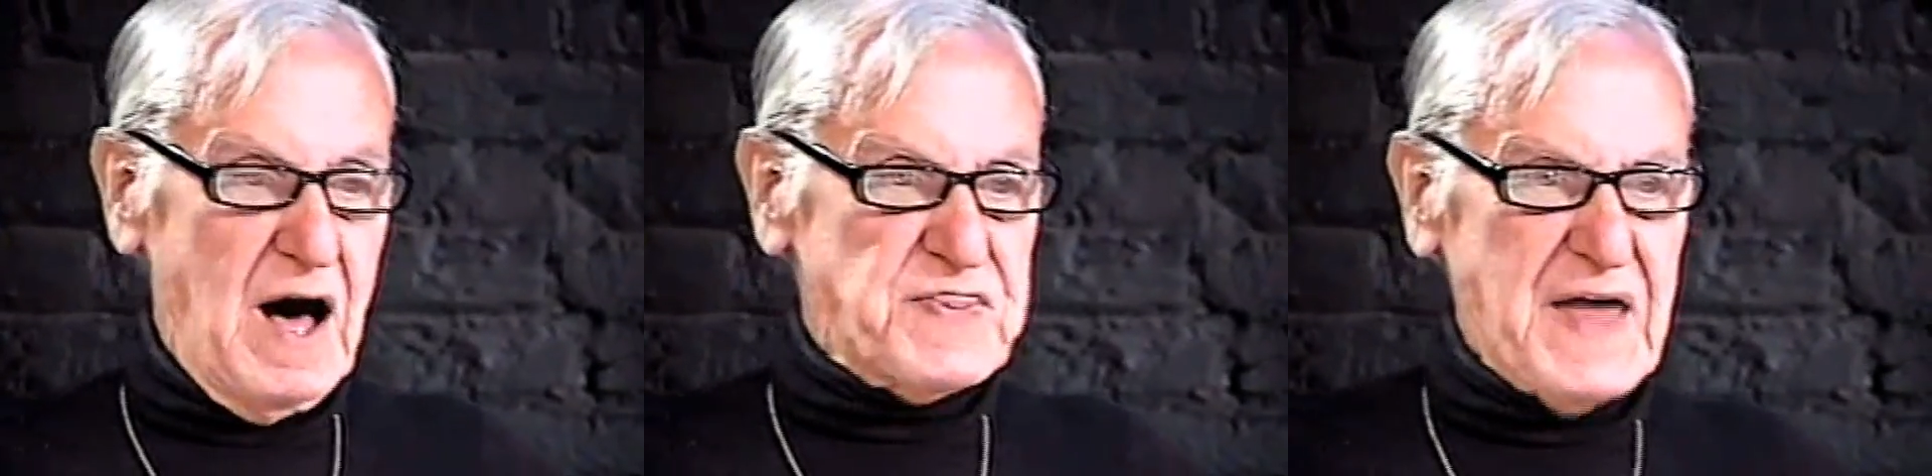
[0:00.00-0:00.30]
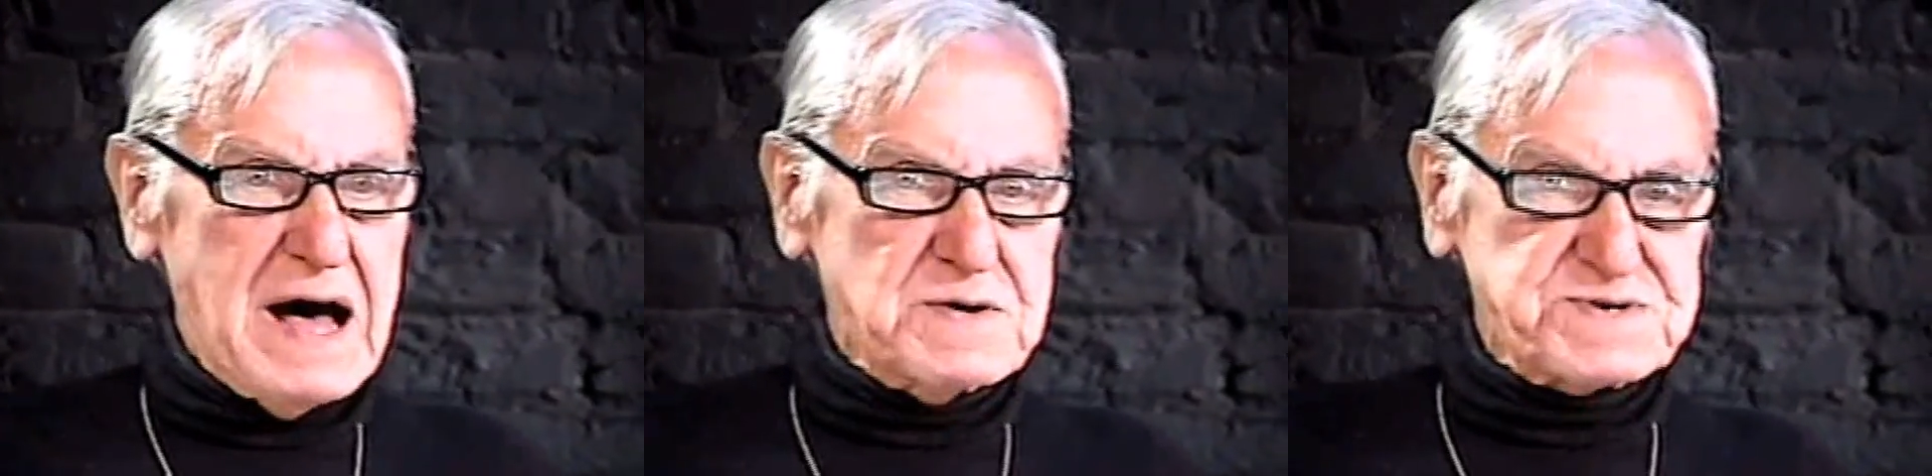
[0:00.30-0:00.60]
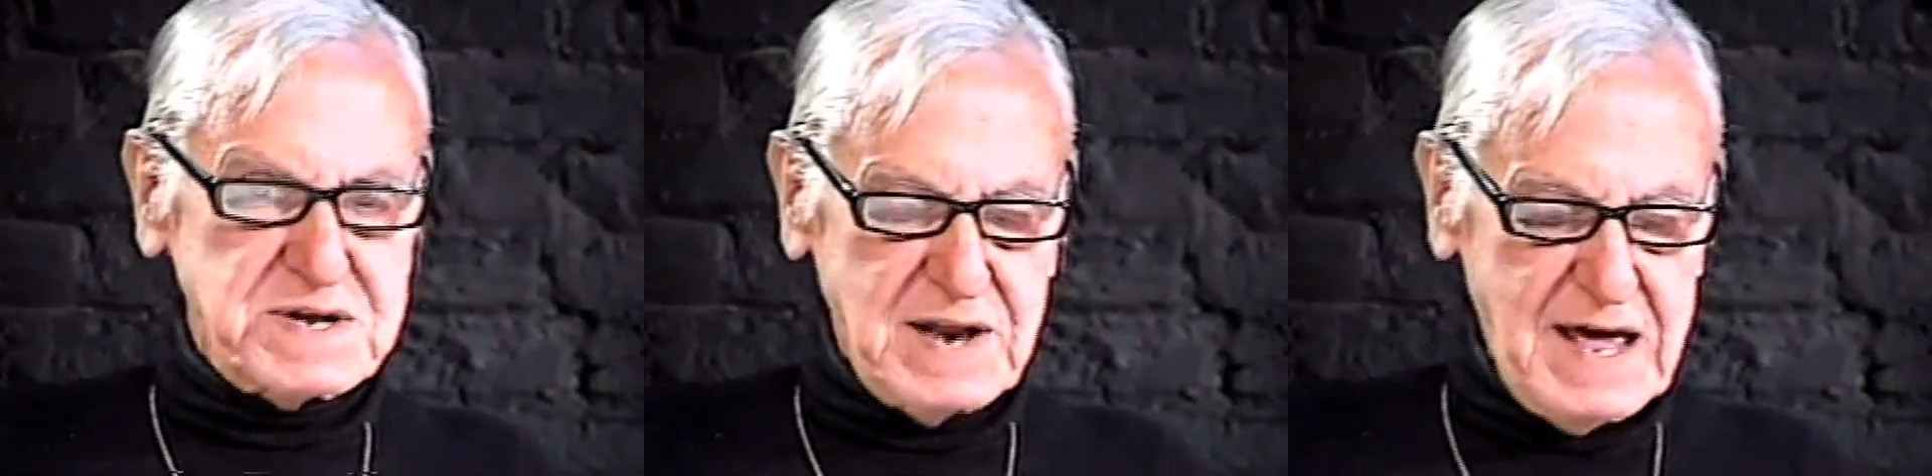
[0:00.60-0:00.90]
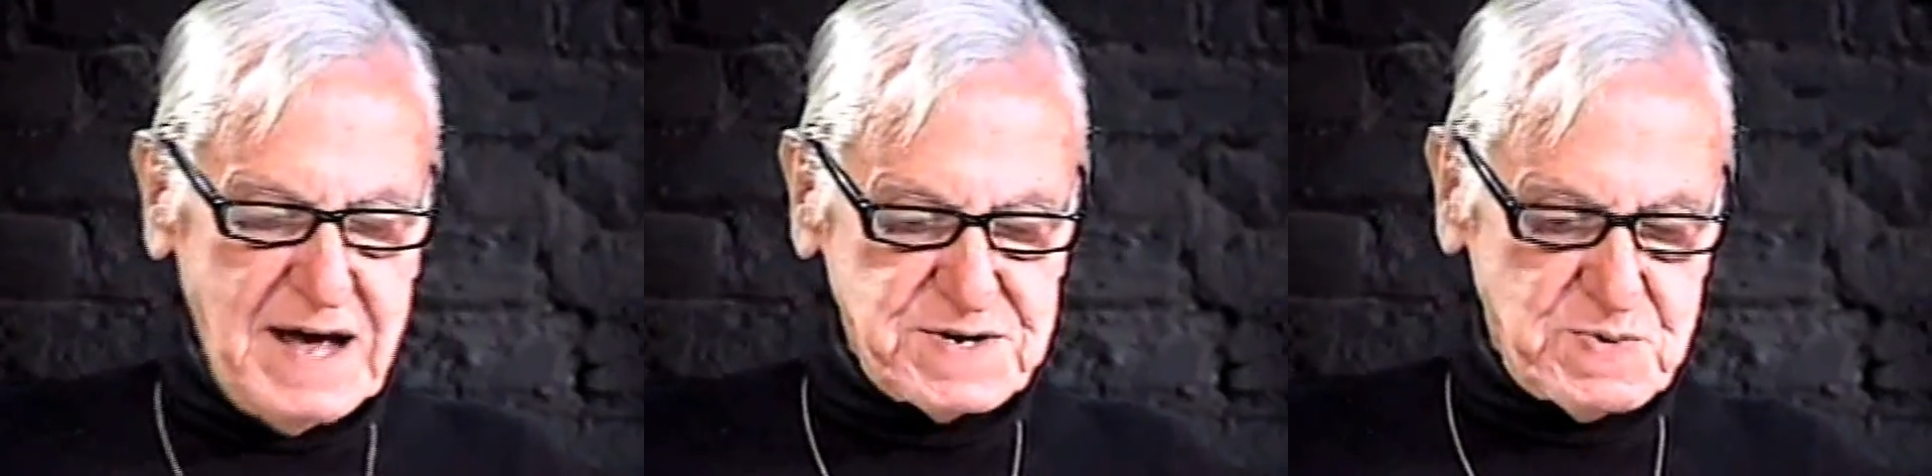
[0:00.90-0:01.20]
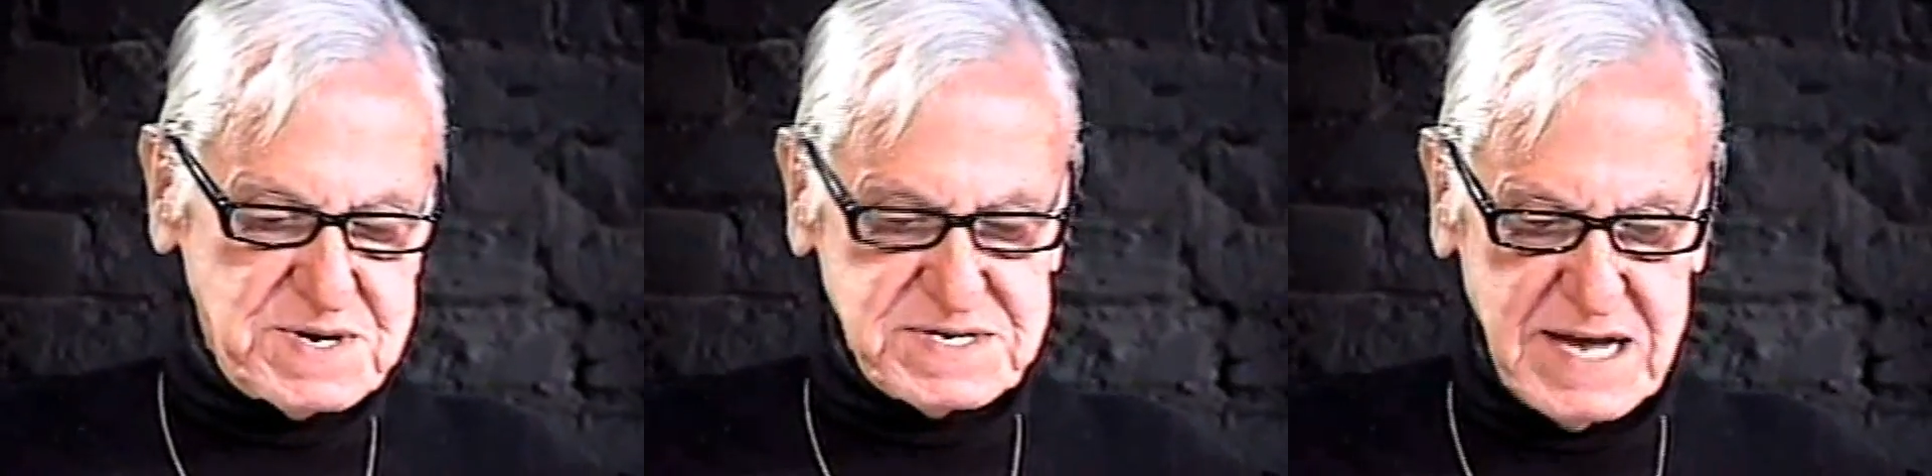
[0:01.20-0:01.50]
1,000
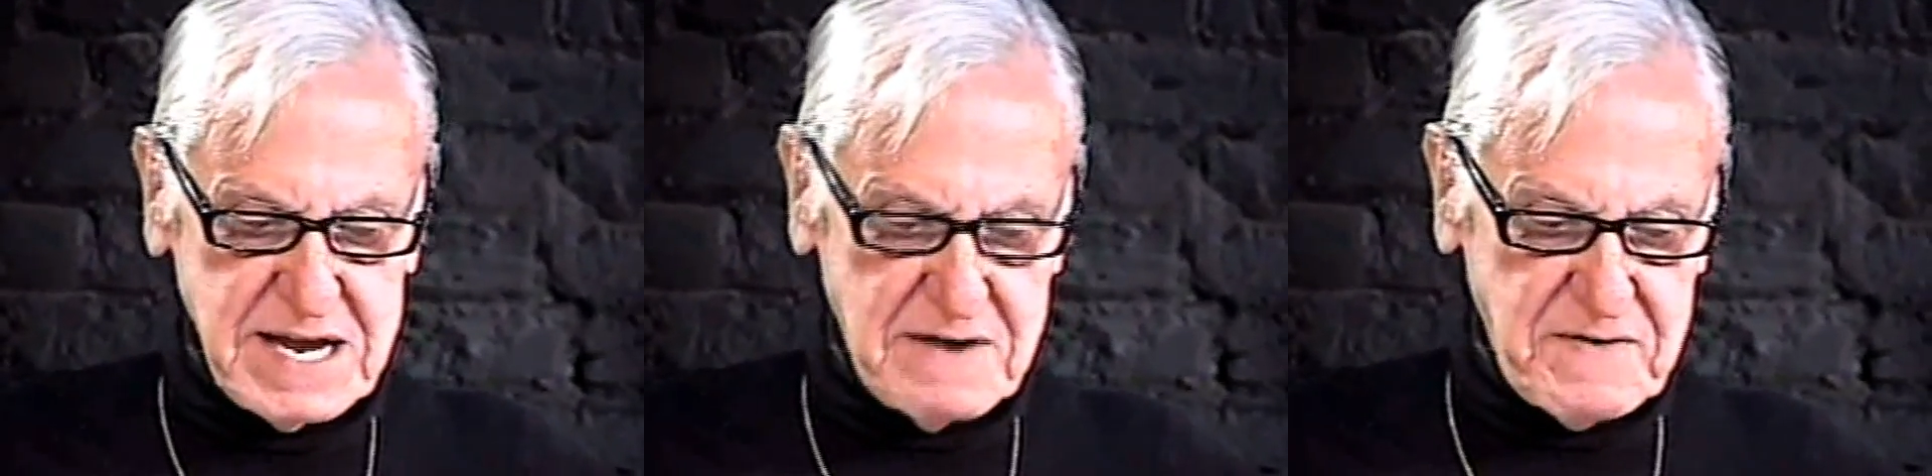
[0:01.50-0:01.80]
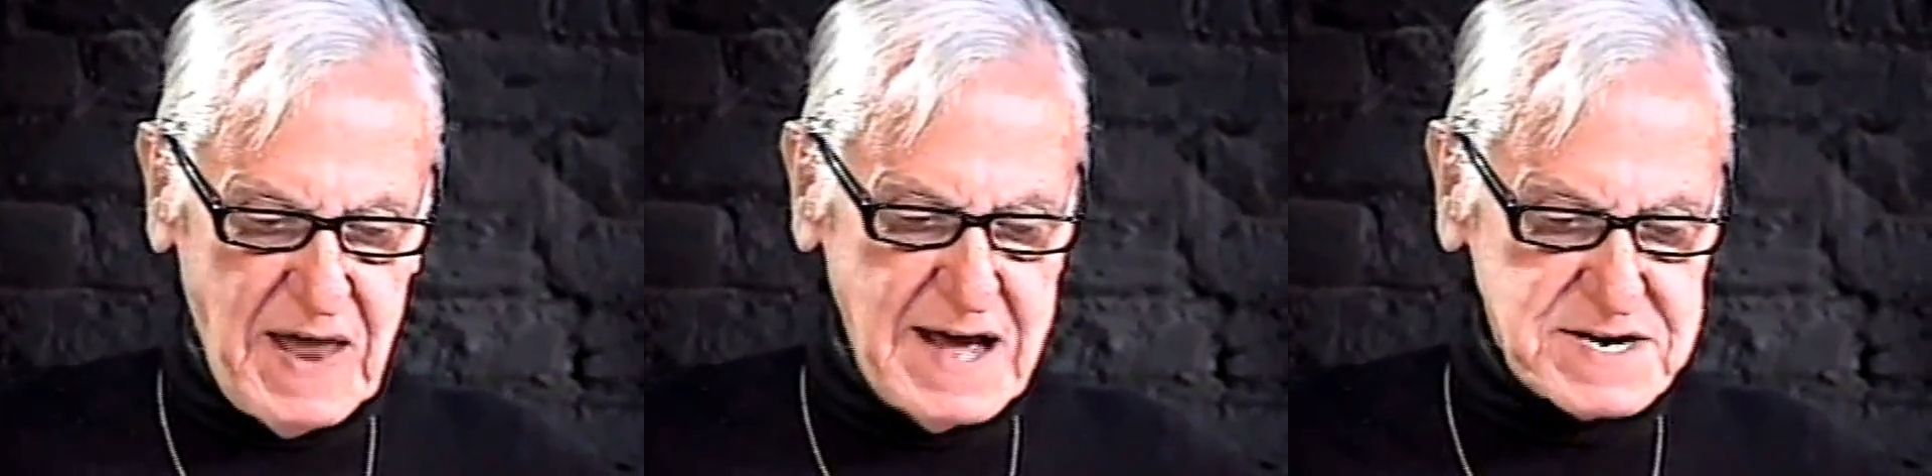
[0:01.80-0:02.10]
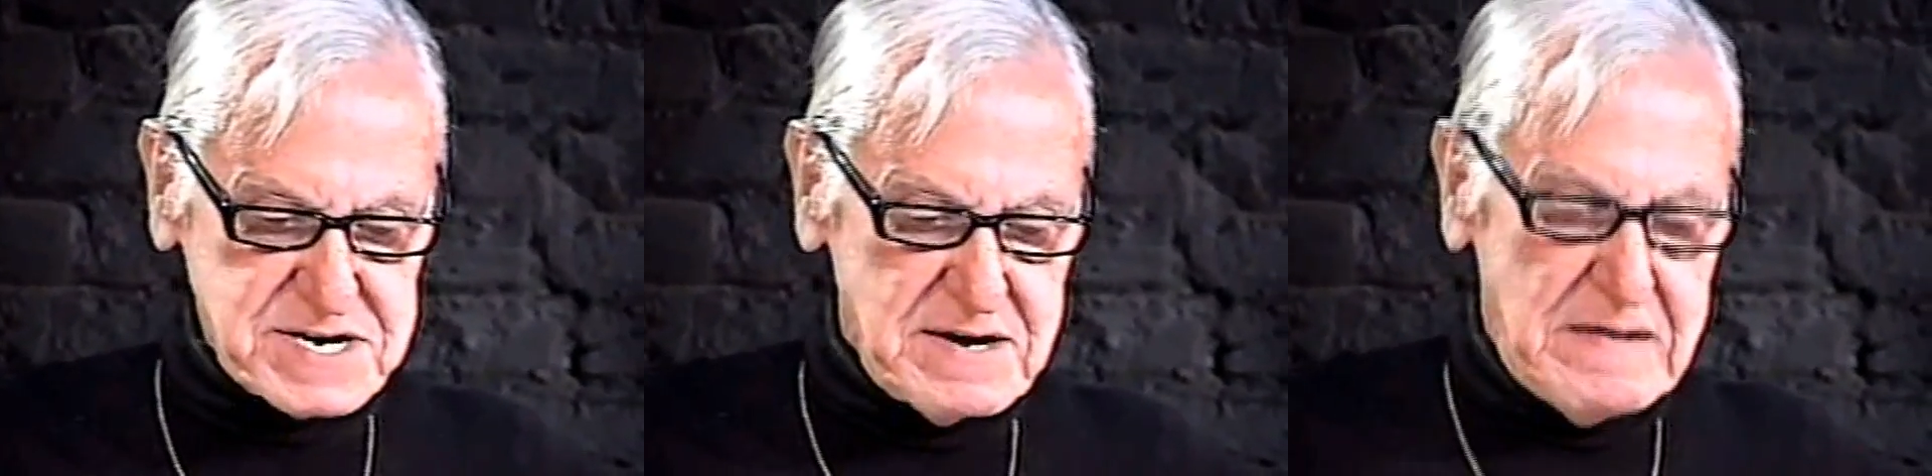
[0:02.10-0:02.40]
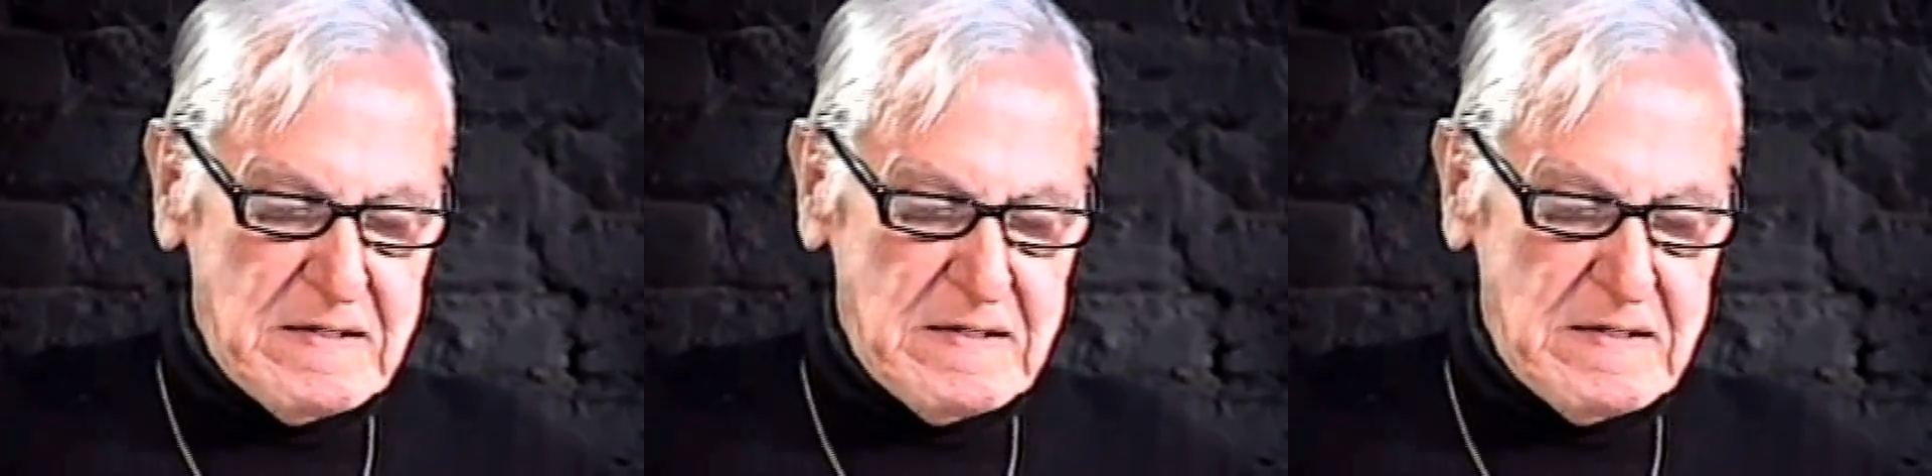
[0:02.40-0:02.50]
legs was seen of late.